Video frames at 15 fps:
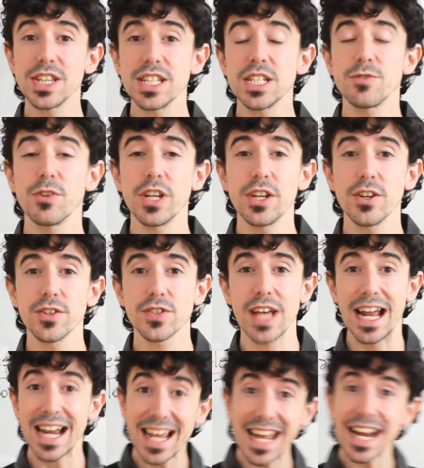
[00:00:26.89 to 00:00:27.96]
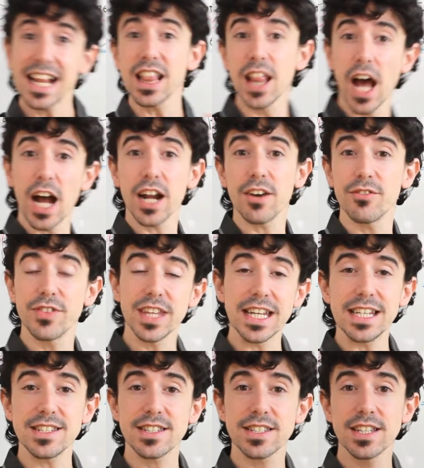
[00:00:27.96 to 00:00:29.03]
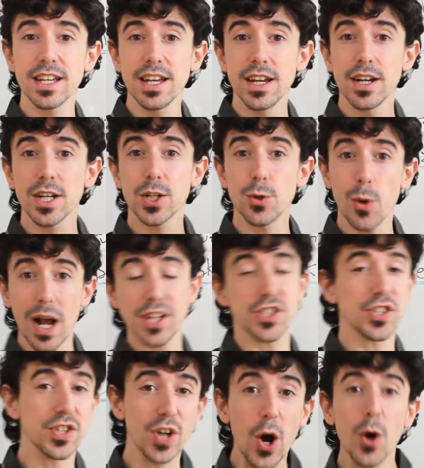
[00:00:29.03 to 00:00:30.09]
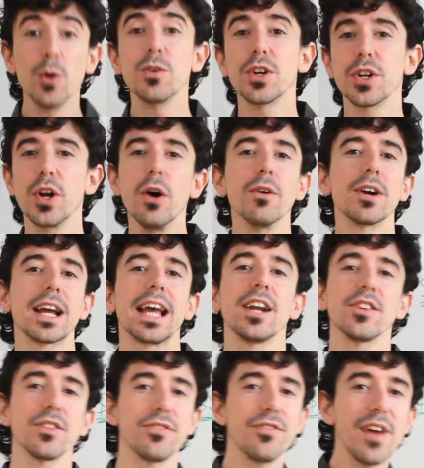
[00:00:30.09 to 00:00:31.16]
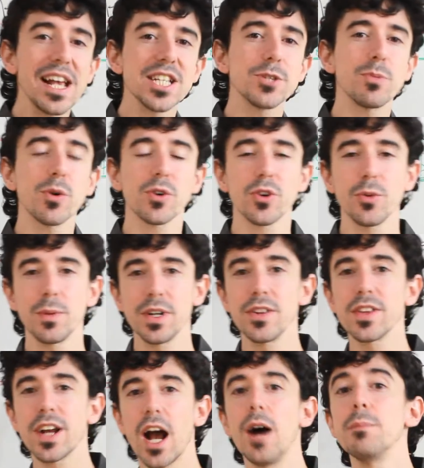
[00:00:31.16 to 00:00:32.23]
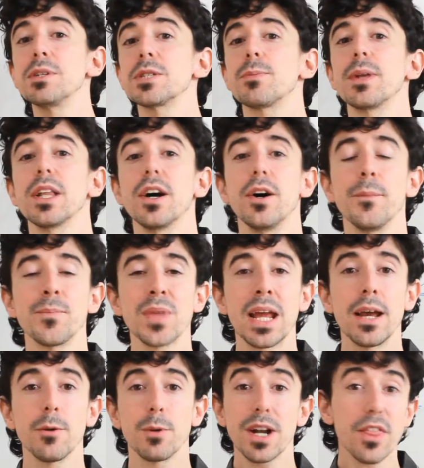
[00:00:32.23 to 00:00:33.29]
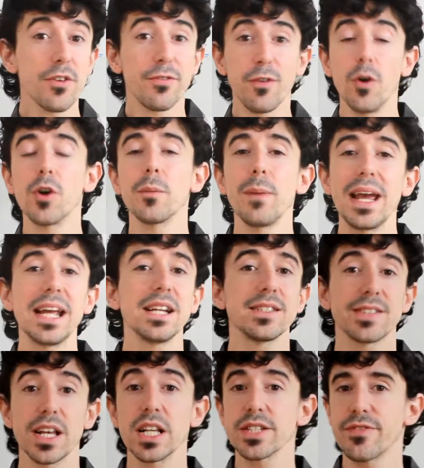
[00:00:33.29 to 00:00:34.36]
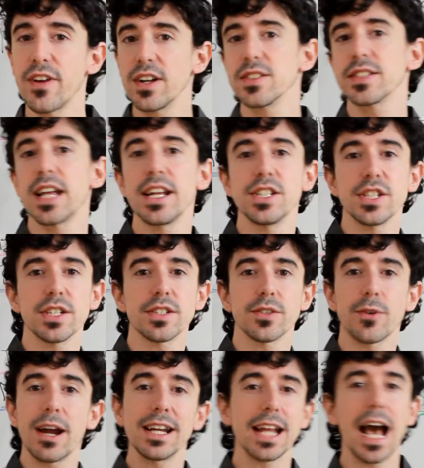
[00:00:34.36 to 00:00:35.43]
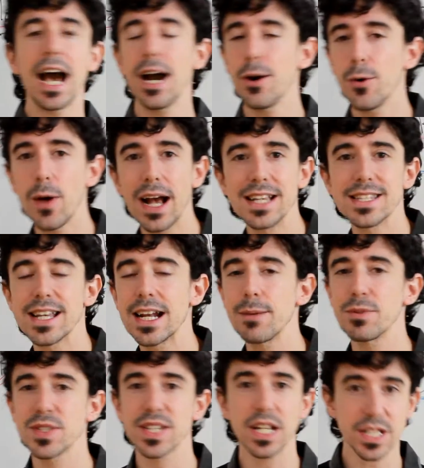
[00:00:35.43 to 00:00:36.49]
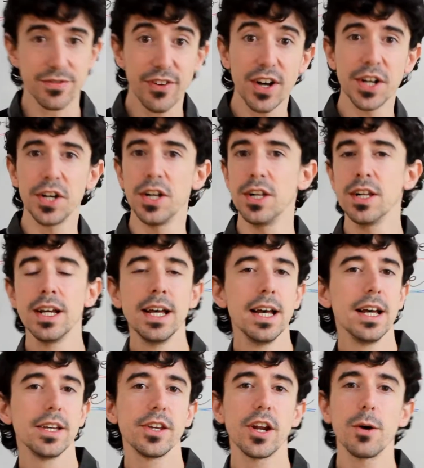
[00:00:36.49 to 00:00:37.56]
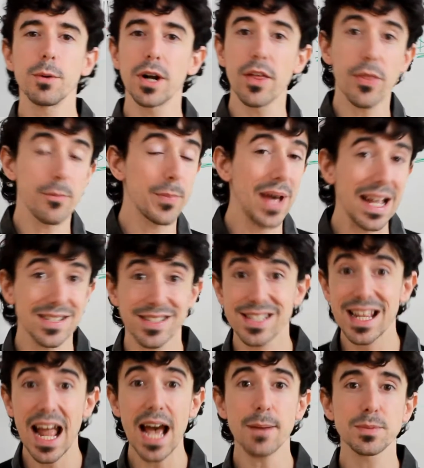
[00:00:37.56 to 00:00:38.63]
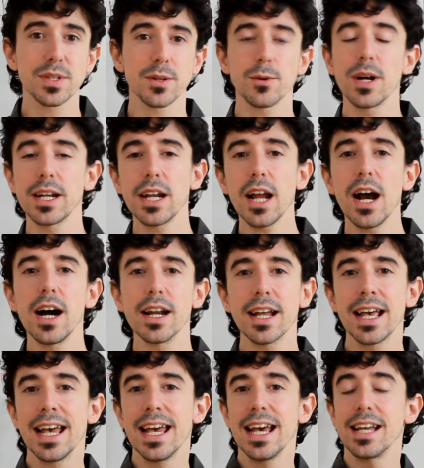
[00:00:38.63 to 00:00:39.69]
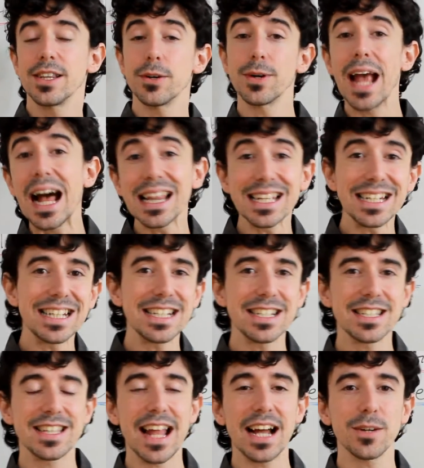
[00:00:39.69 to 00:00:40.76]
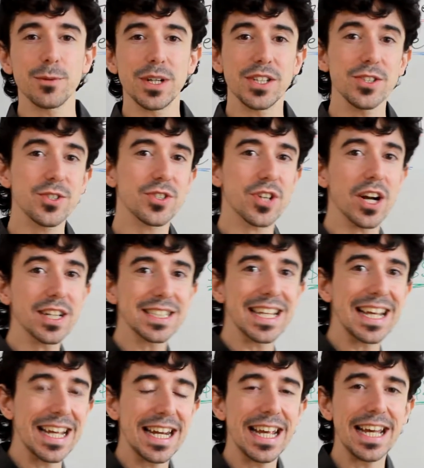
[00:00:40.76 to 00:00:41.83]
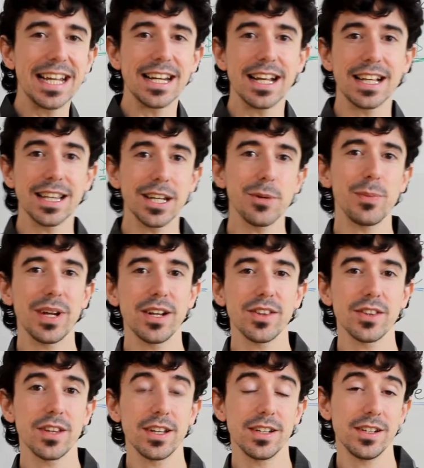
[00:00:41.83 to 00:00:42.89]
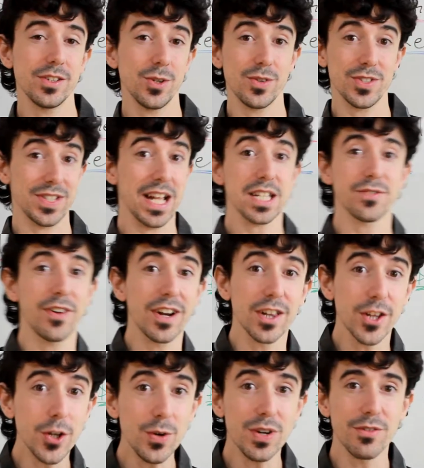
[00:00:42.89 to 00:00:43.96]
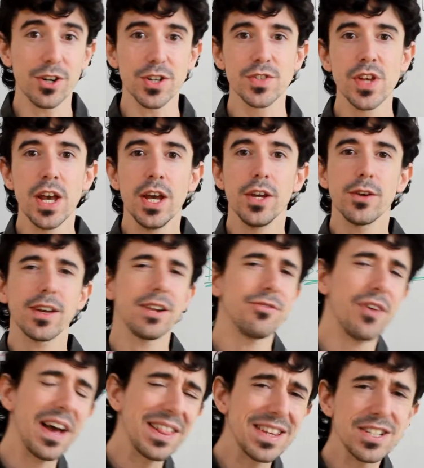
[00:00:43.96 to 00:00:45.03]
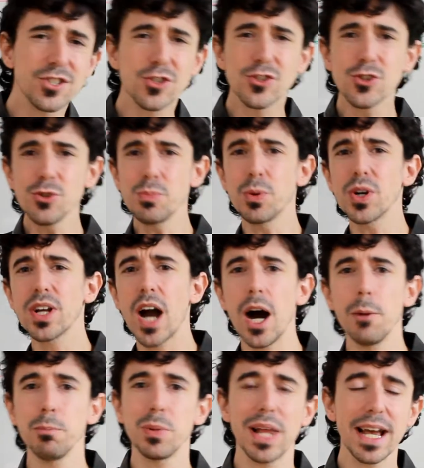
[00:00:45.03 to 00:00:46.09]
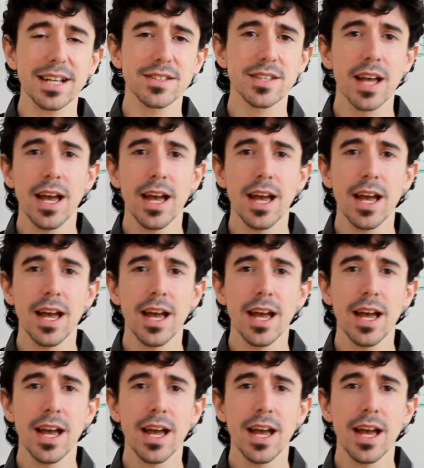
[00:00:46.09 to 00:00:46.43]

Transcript: these videos. And I get a lot of these question over and over again on the Facebook group and in the comments below. What are the 4 main sales funnel stages, right? How I set up a sales funnel, what are the best steps and whatnot. And the reality is that when you start digging in a little bit into the sales funnel universe, you can find these super complex,